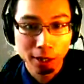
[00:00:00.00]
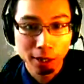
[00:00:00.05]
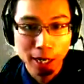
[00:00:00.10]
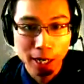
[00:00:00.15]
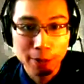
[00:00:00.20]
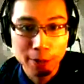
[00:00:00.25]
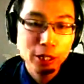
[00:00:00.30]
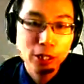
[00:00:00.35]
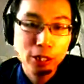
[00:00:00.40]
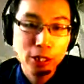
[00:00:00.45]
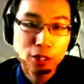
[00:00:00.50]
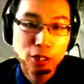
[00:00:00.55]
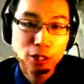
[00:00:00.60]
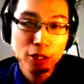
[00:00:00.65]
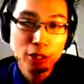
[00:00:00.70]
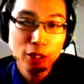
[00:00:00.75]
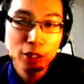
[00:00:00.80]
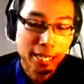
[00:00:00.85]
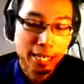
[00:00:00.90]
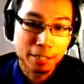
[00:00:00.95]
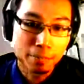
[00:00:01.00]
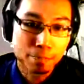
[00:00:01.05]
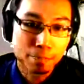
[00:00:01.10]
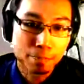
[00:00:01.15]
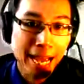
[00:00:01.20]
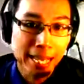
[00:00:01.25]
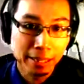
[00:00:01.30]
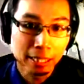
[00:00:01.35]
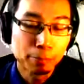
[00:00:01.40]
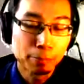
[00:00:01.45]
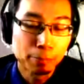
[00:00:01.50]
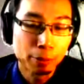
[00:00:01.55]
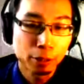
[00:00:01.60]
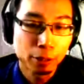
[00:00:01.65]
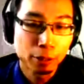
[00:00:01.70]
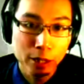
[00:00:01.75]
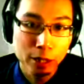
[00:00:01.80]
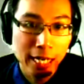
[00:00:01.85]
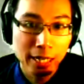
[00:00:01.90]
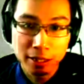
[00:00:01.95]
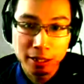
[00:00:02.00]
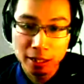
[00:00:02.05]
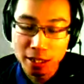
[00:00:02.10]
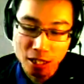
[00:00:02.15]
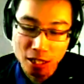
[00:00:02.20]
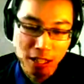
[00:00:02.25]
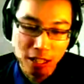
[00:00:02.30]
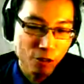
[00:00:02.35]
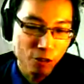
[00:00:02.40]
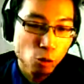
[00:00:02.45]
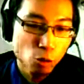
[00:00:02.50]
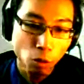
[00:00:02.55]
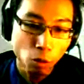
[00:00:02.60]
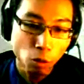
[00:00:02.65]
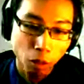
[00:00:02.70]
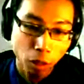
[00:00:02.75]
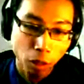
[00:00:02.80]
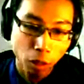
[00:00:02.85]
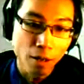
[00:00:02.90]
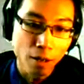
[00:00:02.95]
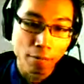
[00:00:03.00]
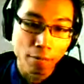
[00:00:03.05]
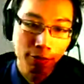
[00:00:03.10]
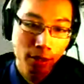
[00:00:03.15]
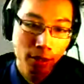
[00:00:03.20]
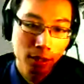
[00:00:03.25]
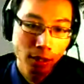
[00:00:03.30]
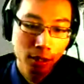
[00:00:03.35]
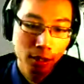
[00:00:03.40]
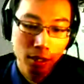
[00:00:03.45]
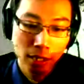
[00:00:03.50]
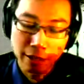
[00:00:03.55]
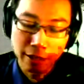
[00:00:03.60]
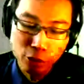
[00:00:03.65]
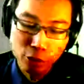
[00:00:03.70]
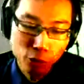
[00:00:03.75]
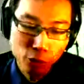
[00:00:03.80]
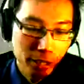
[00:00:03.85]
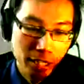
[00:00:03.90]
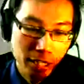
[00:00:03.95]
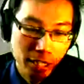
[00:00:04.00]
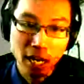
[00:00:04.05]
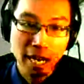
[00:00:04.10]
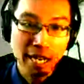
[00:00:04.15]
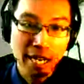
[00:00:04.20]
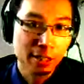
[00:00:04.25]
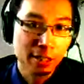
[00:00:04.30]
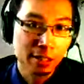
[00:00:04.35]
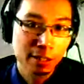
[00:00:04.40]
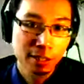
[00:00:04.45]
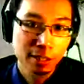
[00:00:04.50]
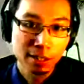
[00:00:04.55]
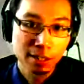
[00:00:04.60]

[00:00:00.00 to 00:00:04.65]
I mean, we talk about it as manly, but the reality is if you love, if you're a designer,